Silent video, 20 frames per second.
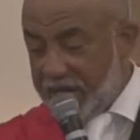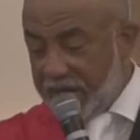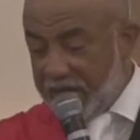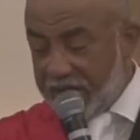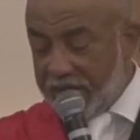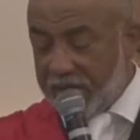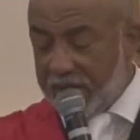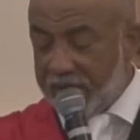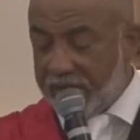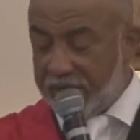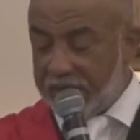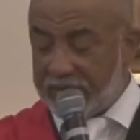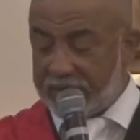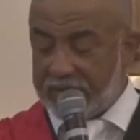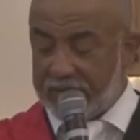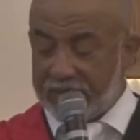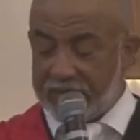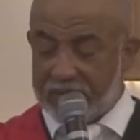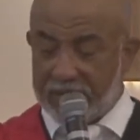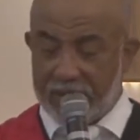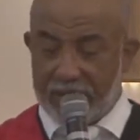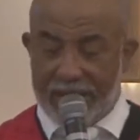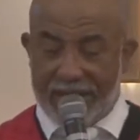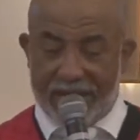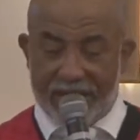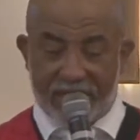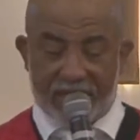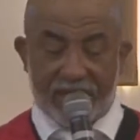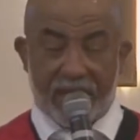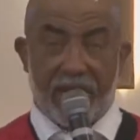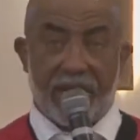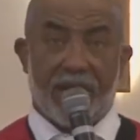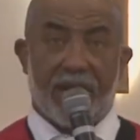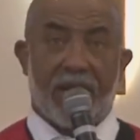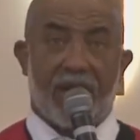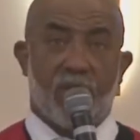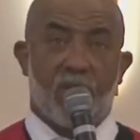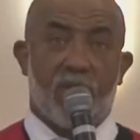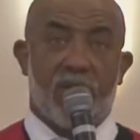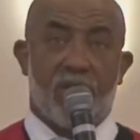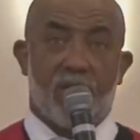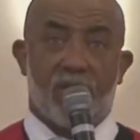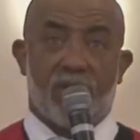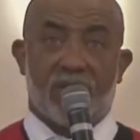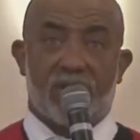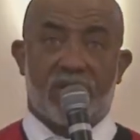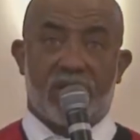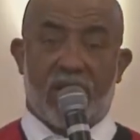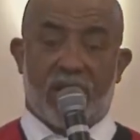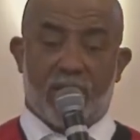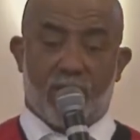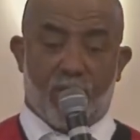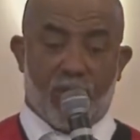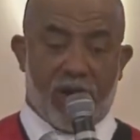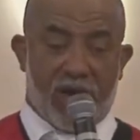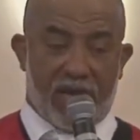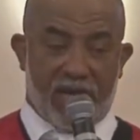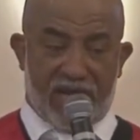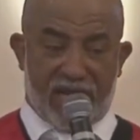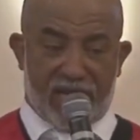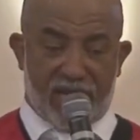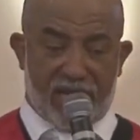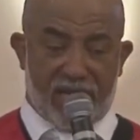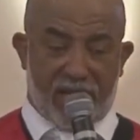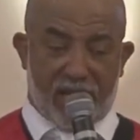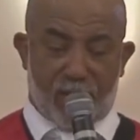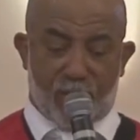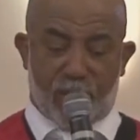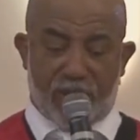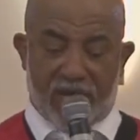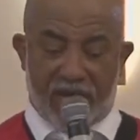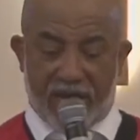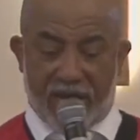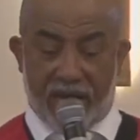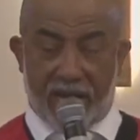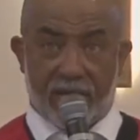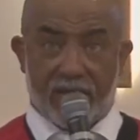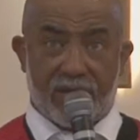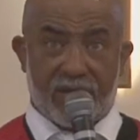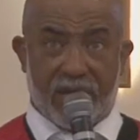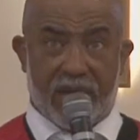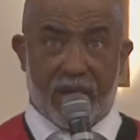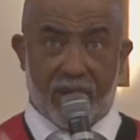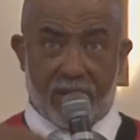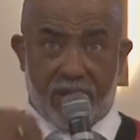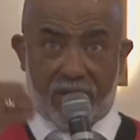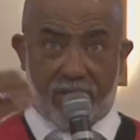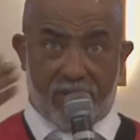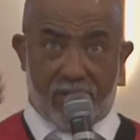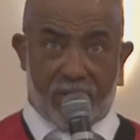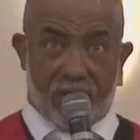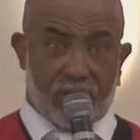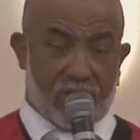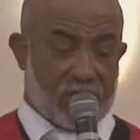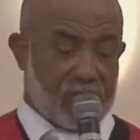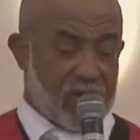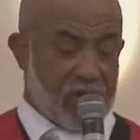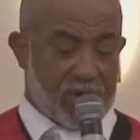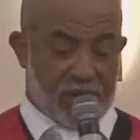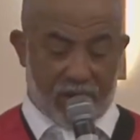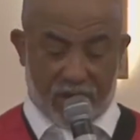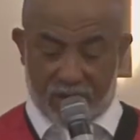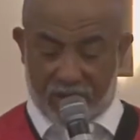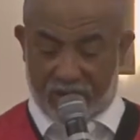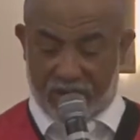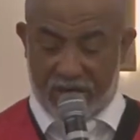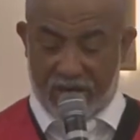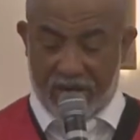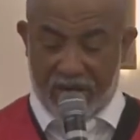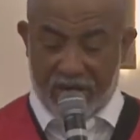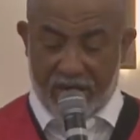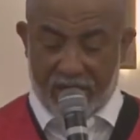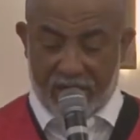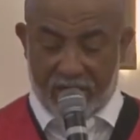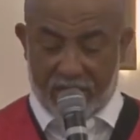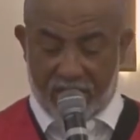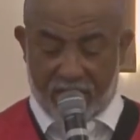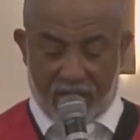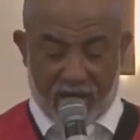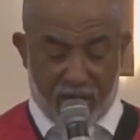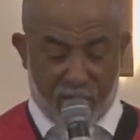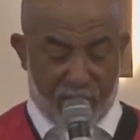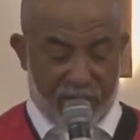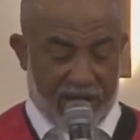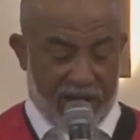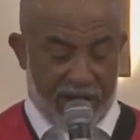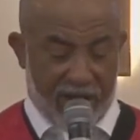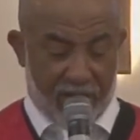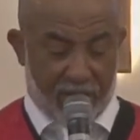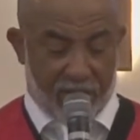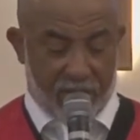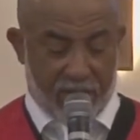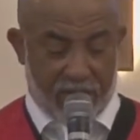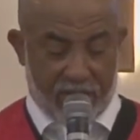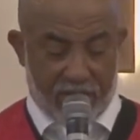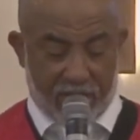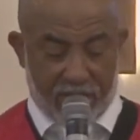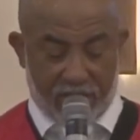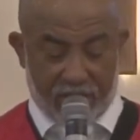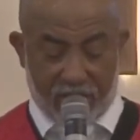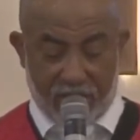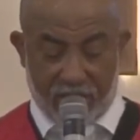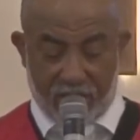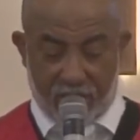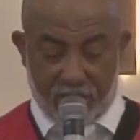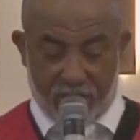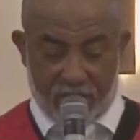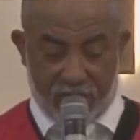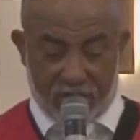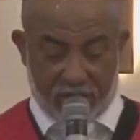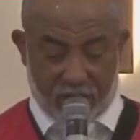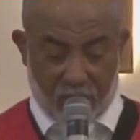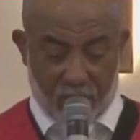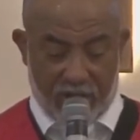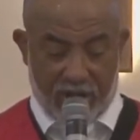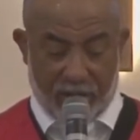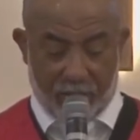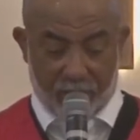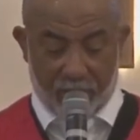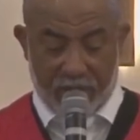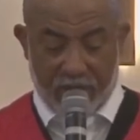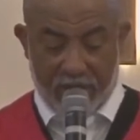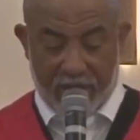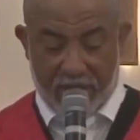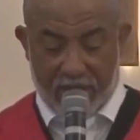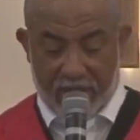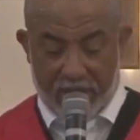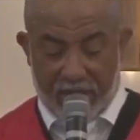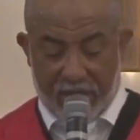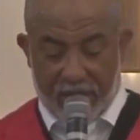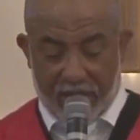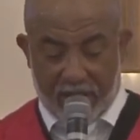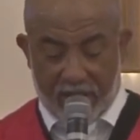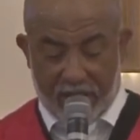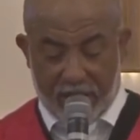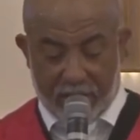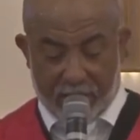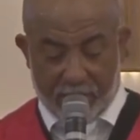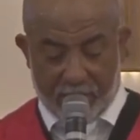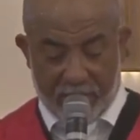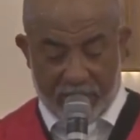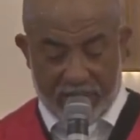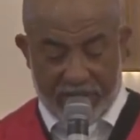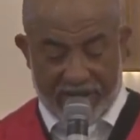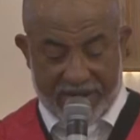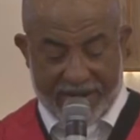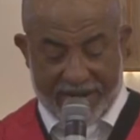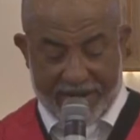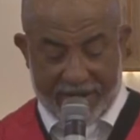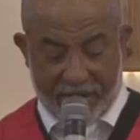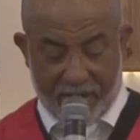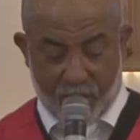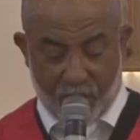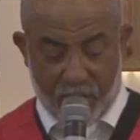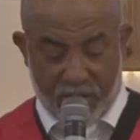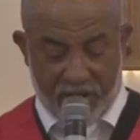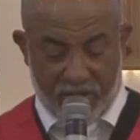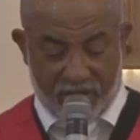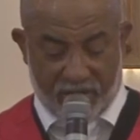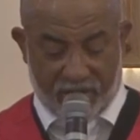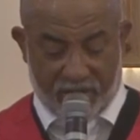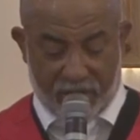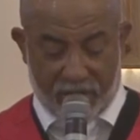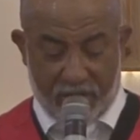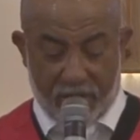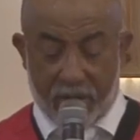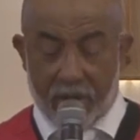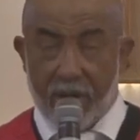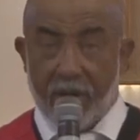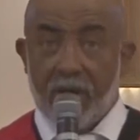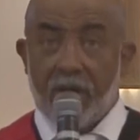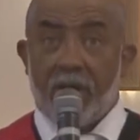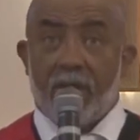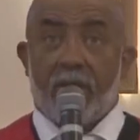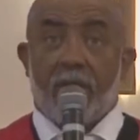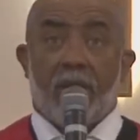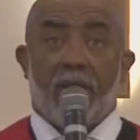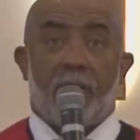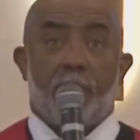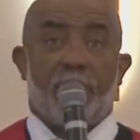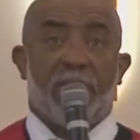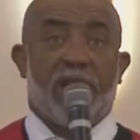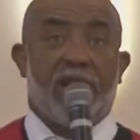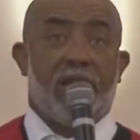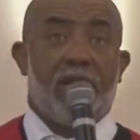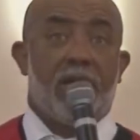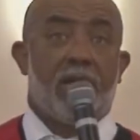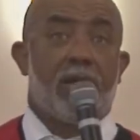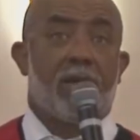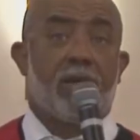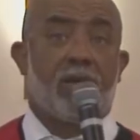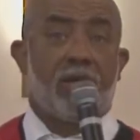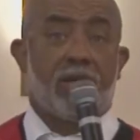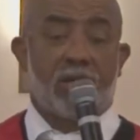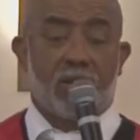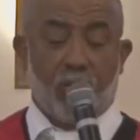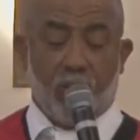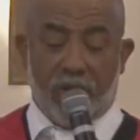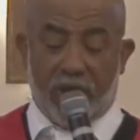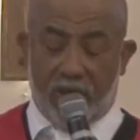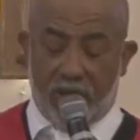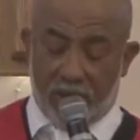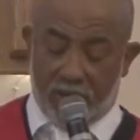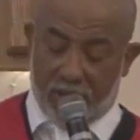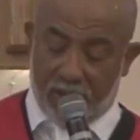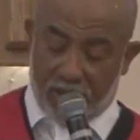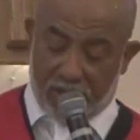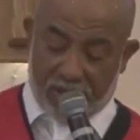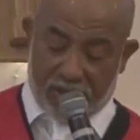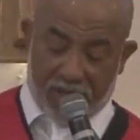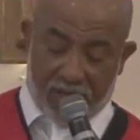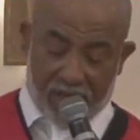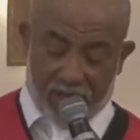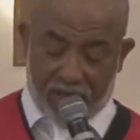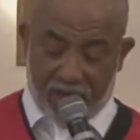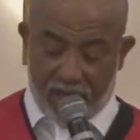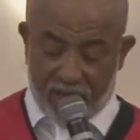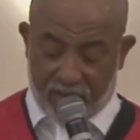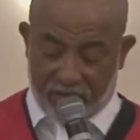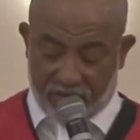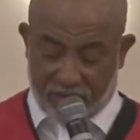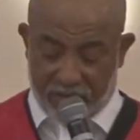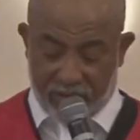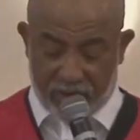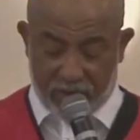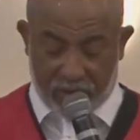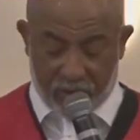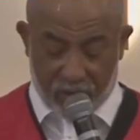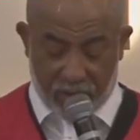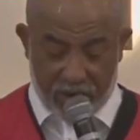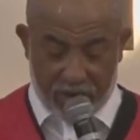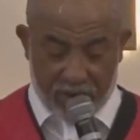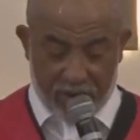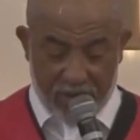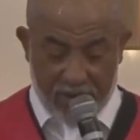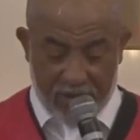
uh, this is the last Sunday we will celebrate in the empty hands, and I'll give you instructions that are coming out uh, to you this week. Um, had a wonderful uh, meeting this week, a teleconference with